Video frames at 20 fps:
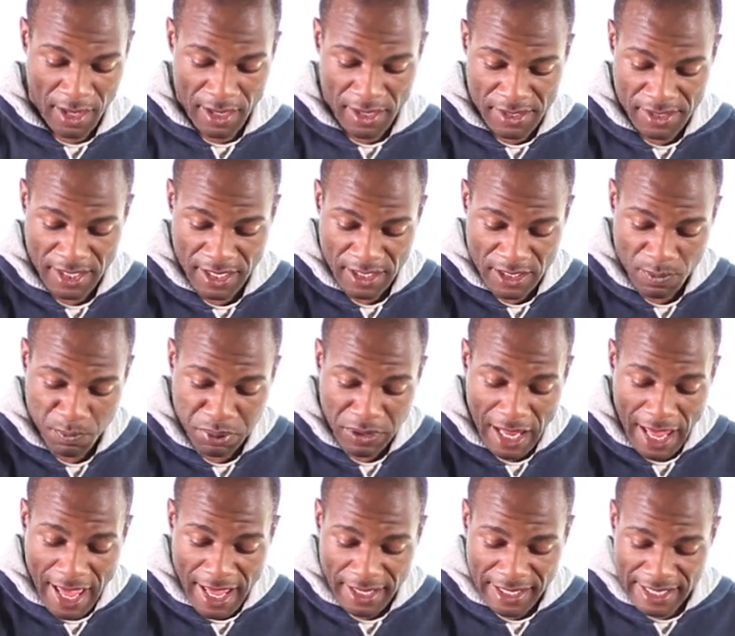Since
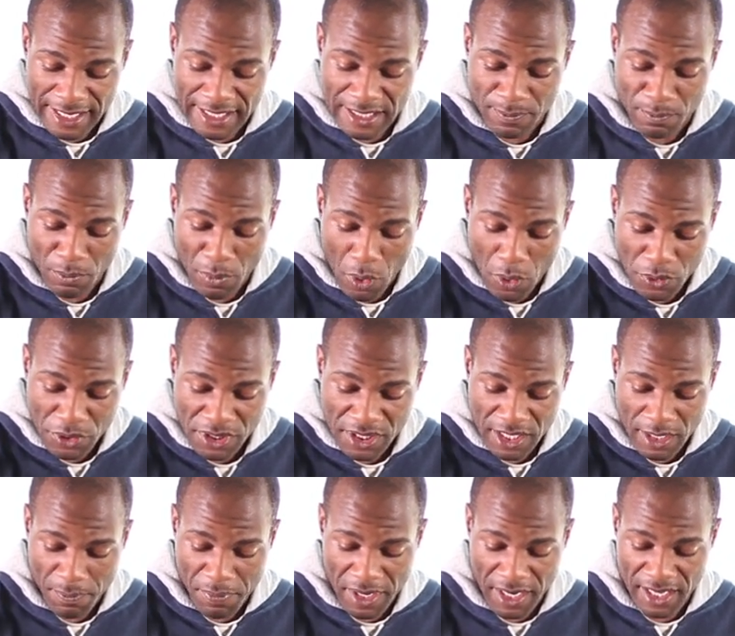black is
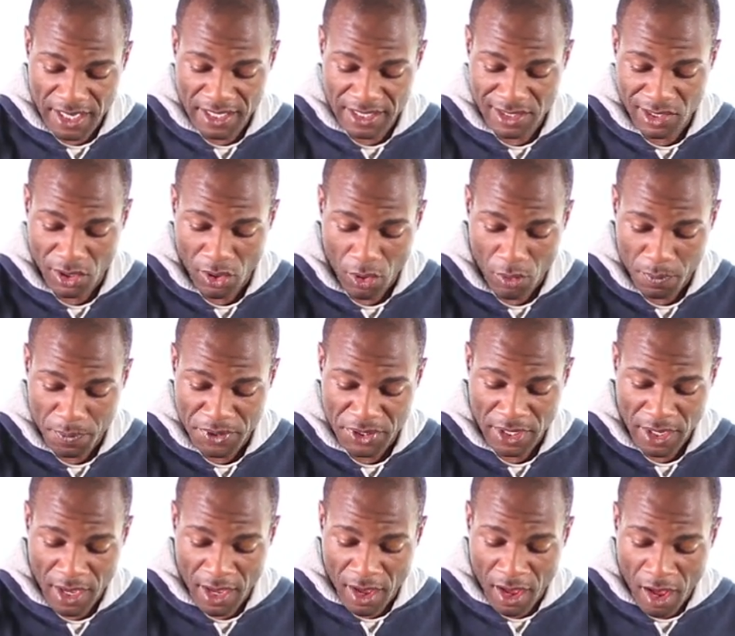mostly pinning his
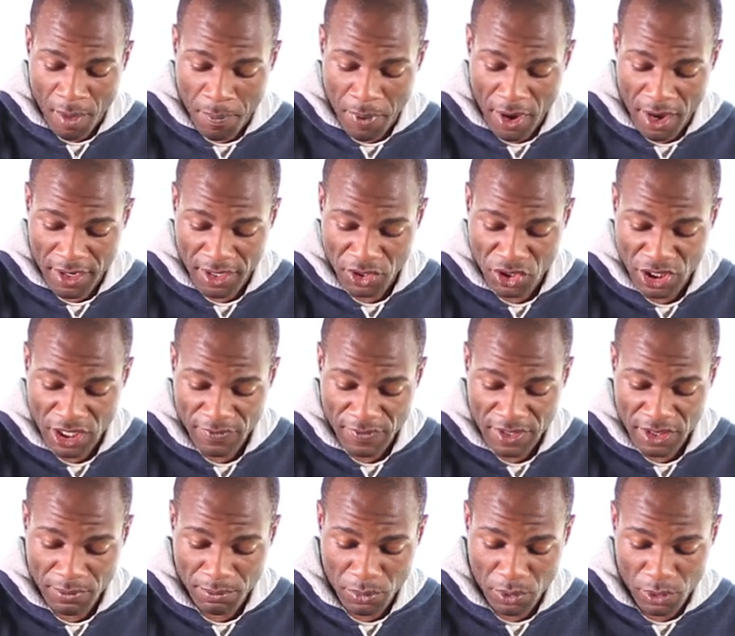hopes upon
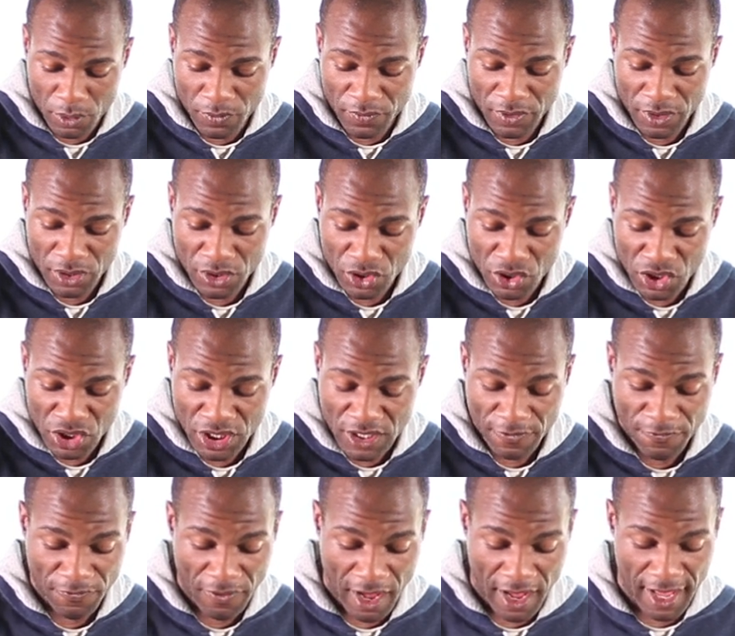achieving the move
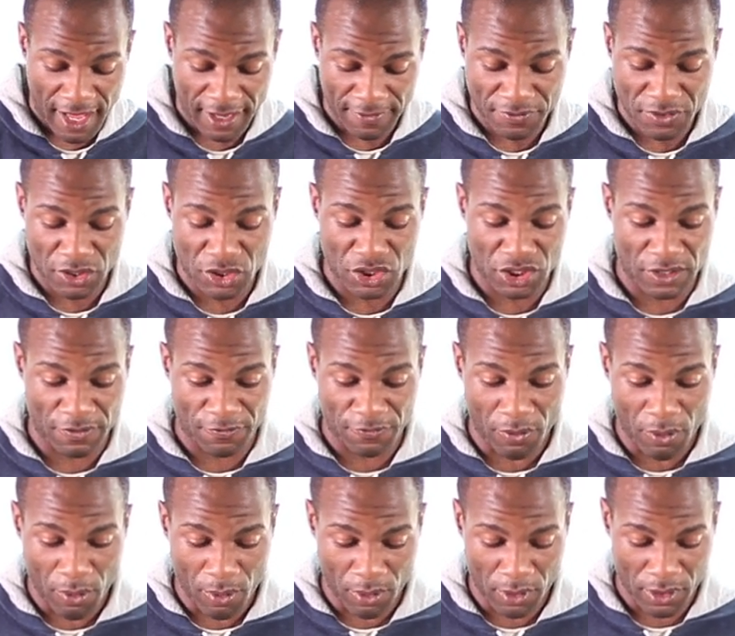g5 to
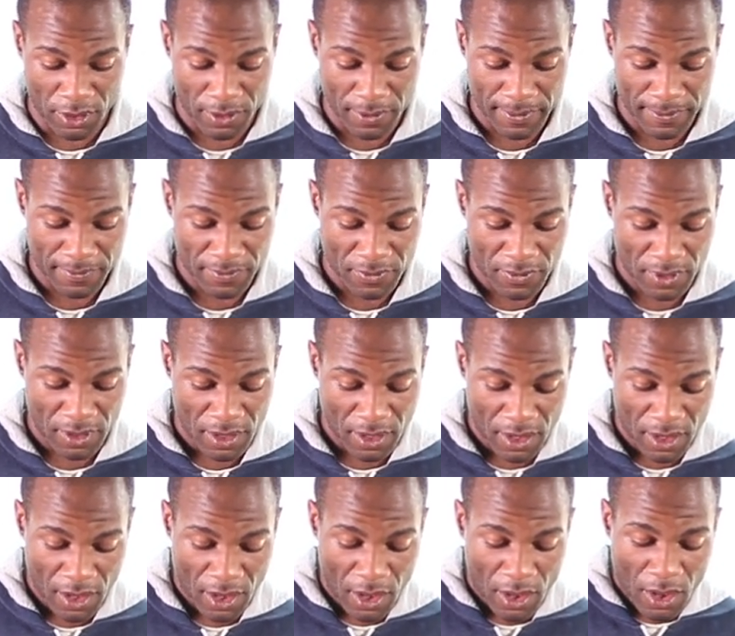g4,
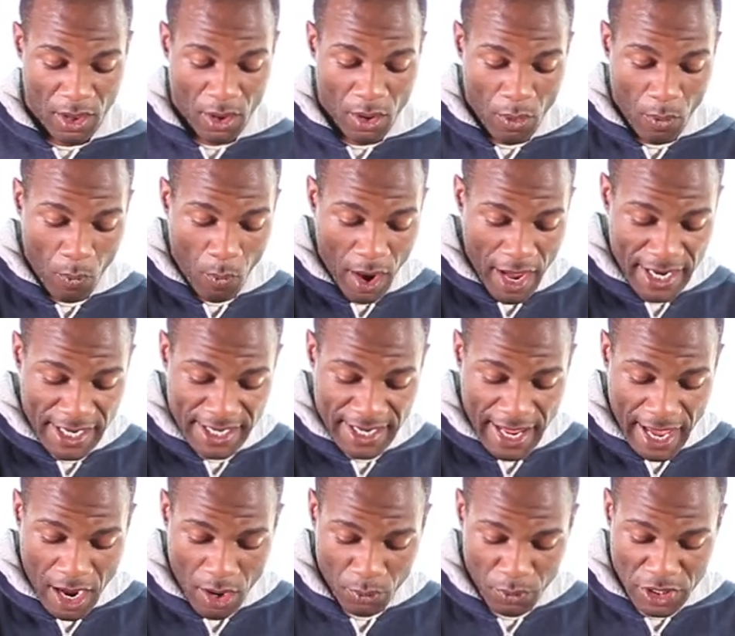white
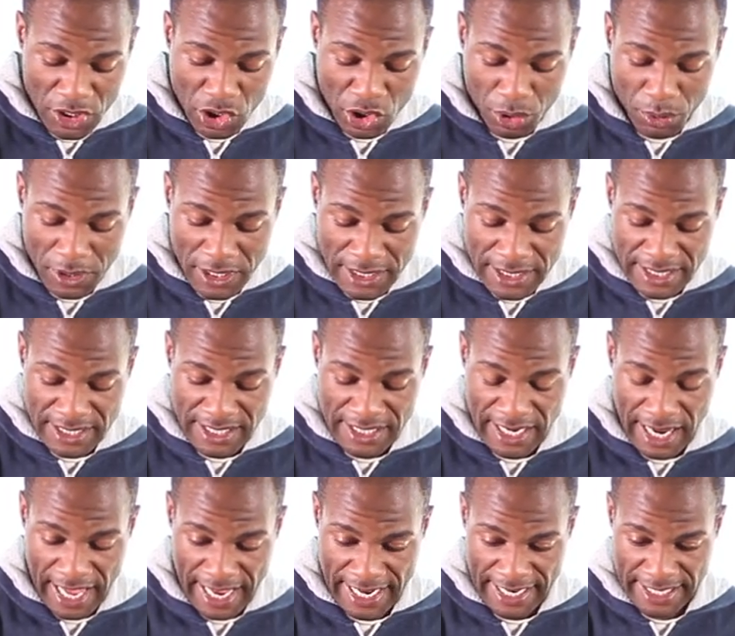now retreats the
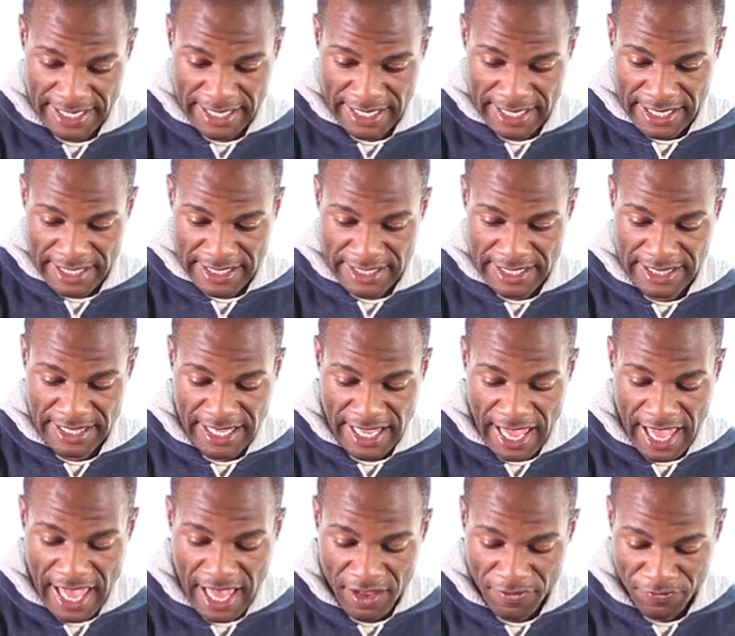knight to
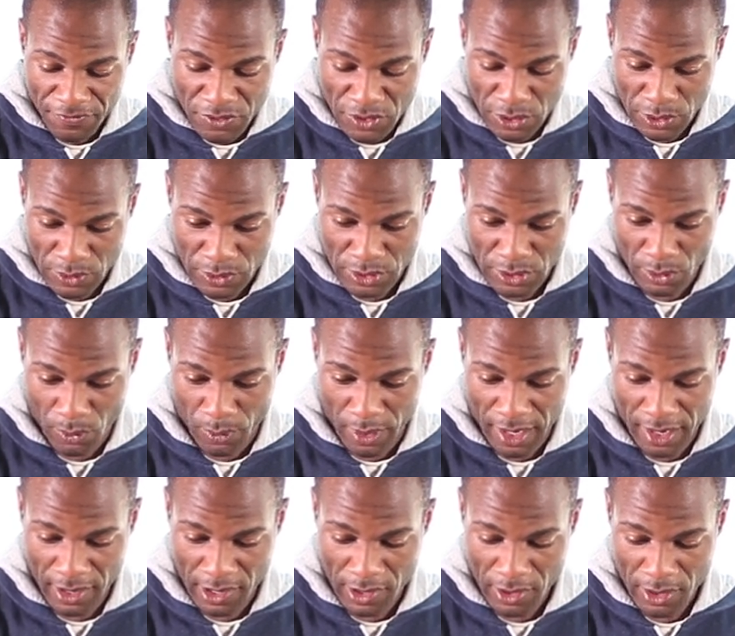the F2
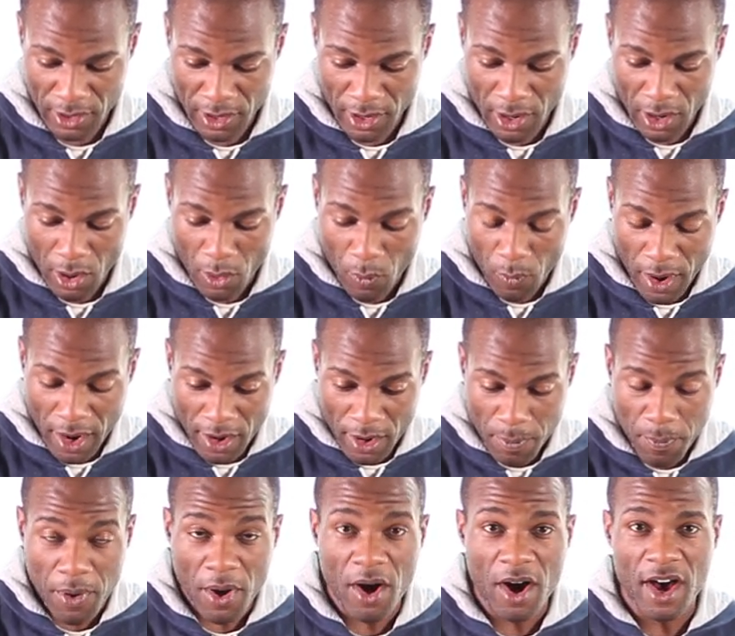square,
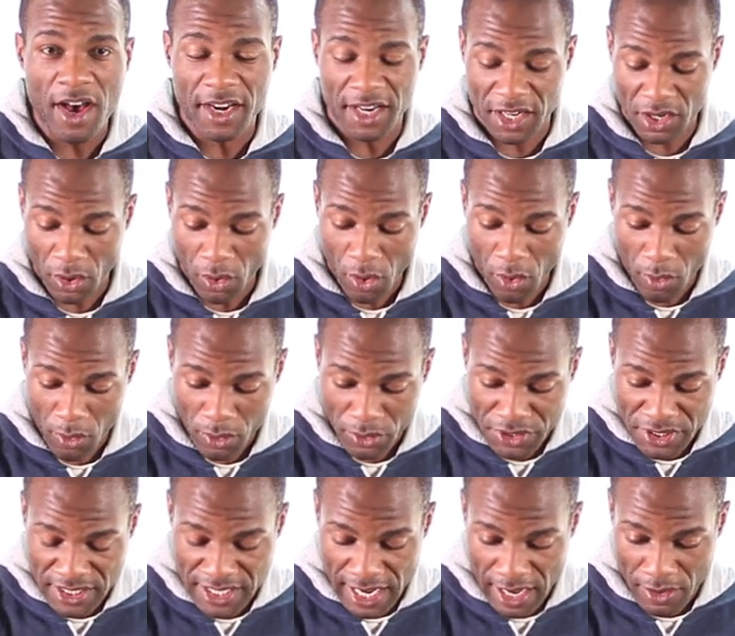whereupon it
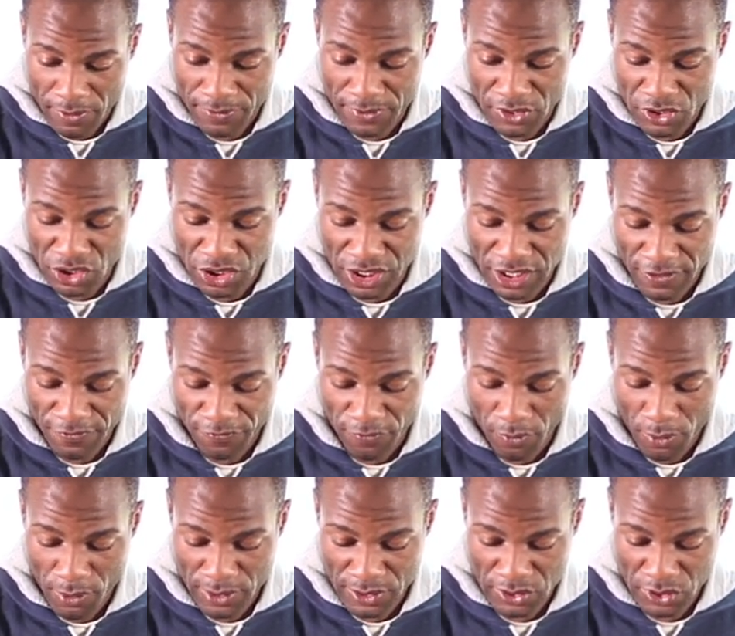holds down the
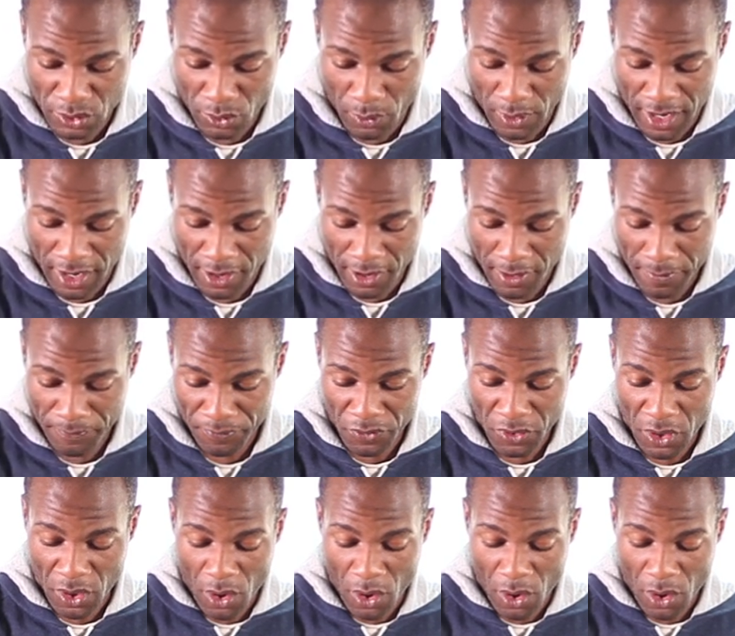G4 square.